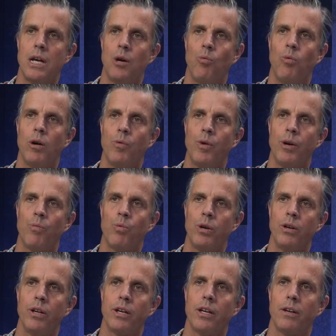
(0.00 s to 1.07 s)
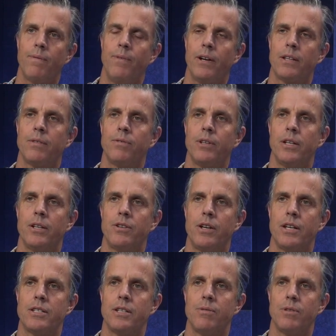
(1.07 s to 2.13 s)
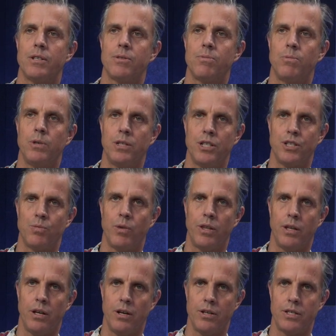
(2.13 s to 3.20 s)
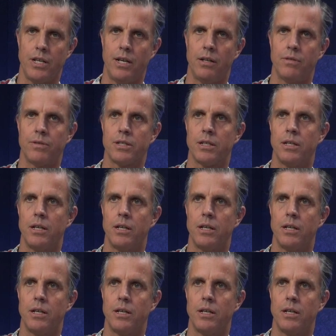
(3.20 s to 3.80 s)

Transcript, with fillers: where we really can effectively address it, which which is within ourselves.